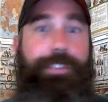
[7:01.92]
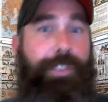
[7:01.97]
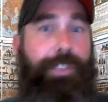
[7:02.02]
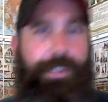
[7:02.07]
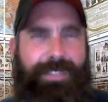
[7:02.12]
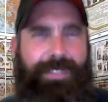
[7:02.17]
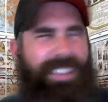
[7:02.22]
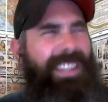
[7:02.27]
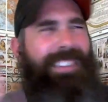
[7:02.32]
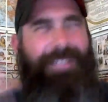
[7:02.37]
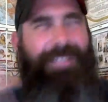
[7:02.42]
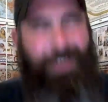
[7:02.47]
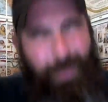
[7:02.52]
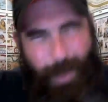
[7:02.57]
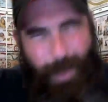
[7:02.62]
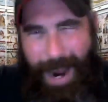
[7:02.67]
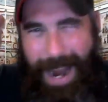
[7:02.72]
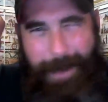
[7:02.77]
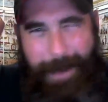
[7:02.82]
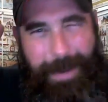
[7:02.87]
is, see, this is
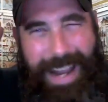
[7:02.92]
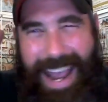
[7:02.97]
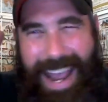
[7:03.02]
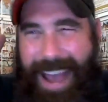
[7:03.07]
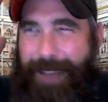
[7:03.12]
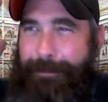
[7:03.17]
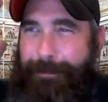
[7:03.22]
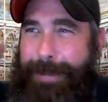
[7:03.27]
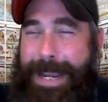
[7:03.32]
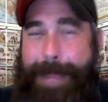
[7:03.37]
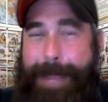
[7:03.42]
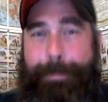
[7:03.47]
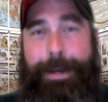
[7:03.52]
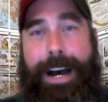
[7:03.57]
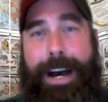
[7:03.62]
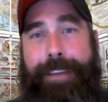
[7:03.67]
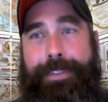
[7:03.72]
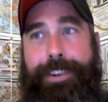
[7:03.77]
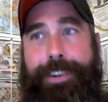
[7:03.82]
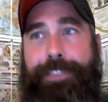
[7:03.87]
why we have people
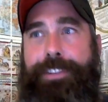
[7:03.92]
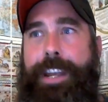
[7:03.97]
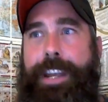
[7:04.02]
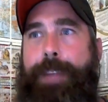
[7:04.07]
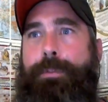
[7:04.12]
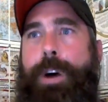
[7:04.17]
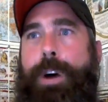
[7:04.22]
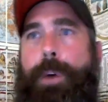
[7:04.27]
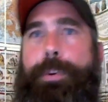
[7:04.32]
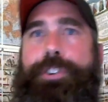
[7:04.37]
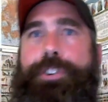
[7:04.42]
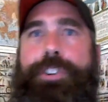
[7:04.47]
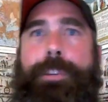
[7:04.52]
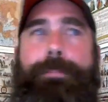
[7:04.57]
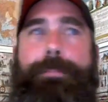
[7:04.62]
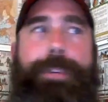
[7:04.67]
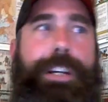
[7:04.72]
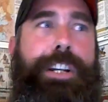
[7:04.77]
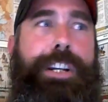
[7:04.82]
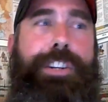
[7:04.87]
out there saying, well, we
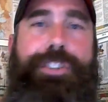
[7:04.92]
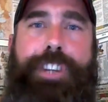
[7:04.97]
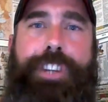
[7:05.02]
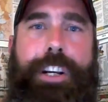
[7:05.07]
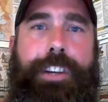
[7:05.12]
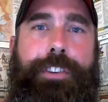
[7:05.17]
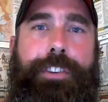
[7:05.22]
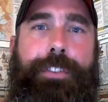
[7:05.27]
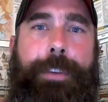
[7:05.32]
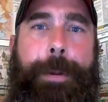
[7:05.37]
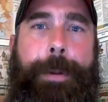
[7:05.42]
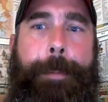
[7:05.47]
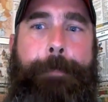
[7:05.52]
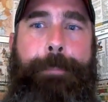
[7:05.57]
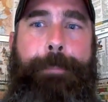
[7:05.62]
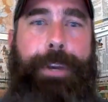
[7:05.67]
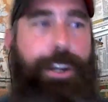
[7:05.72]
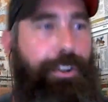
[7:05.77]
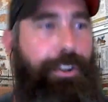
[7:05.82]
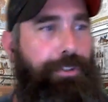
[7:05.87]
shouldn't be eating chickens.
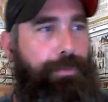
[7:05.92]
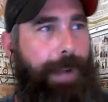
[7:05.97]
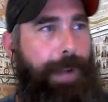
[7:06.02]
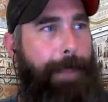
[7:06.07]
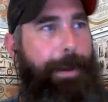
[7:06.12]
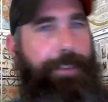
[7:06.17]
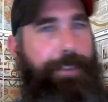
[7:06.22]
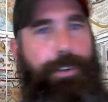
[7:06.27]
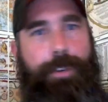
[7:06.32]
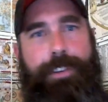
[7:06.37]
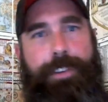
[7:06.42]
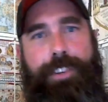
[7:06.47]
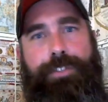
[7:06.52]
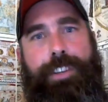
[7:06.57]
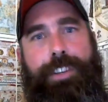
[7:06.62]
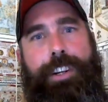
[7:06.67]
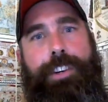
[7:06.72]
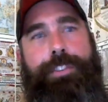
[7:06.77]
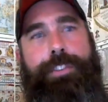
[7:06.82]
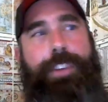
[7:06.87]
Because Rabbi Tovia
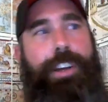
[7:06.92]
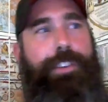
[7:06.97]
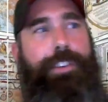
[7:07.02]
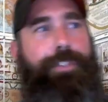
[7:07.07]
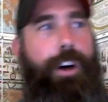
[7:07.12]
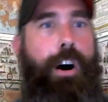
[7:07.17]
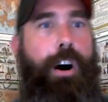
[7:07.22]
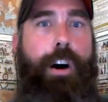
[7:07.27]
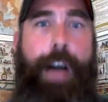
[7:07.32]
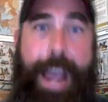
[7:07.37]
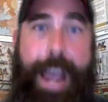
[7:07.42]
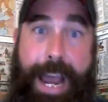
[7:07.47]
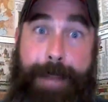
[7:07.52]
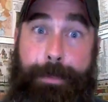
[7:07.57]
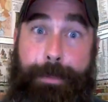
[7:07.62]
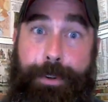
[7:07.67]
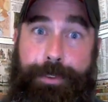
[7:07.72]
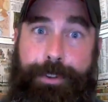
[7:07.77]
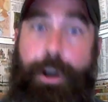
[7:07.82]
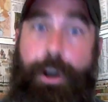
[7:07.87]
Singer says all
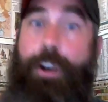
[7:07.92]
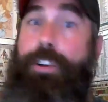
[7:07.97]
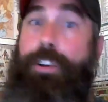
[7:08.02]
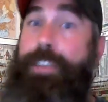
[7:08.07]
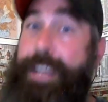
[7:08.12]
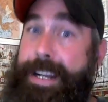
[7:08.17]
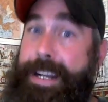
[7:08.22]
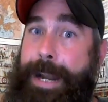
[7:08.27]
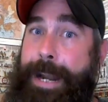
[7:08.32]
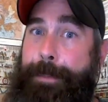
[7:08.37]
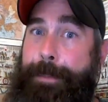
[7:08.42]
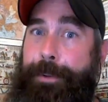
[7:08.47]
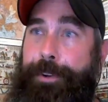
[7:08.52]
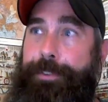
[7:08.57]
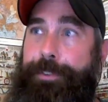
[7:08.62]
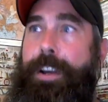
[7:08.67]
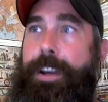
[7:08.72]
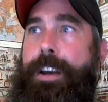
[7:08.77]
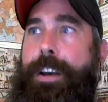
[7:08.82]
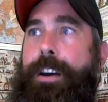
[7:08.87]
animals, all clean
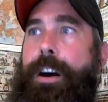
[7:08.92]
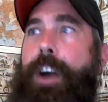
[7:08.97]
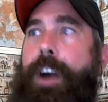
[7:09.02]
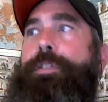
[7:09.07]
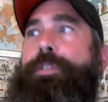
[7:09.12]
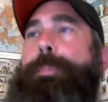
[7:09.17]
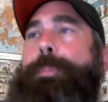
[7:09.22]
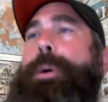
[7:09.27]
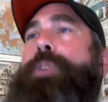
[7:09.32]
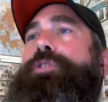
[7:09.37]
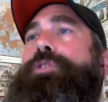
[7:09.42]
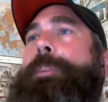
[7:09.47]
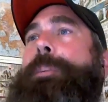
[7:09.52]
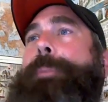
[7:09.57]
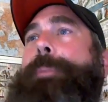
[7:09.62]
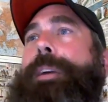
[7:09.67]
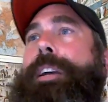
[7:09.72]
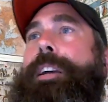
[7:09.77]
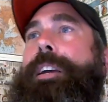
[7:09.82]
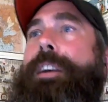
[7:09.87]
animals, are supposed to
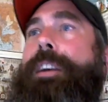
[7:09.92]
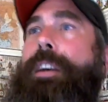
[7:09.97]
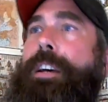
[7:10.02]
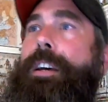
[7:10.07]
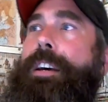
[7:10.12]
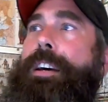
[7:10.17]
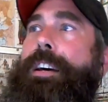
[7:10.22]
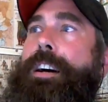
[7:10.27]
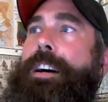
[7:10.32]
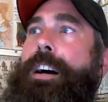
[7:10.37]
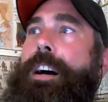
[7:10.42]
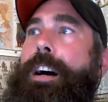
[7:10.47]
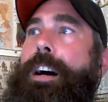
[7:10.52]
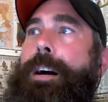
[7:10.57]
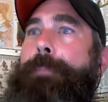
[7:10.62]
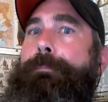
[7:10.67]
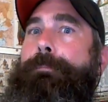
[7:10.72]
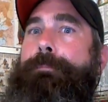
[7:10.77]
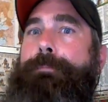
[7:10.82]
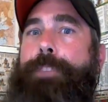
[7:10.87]
be,
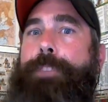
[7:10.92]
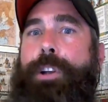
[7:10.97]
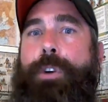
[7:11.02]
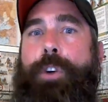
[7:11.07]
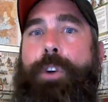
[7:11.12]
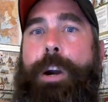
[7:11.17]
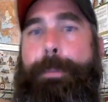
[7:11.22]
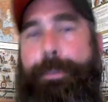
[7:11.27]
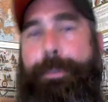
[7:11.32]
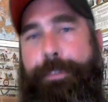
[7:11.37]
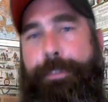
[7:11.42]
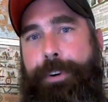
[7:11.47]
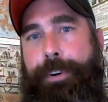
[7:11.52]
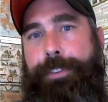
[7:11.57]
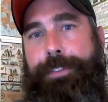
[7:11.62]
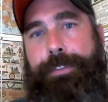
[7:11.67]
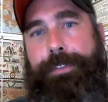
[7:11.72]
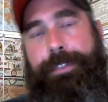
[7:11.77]
um, you know, herbivores.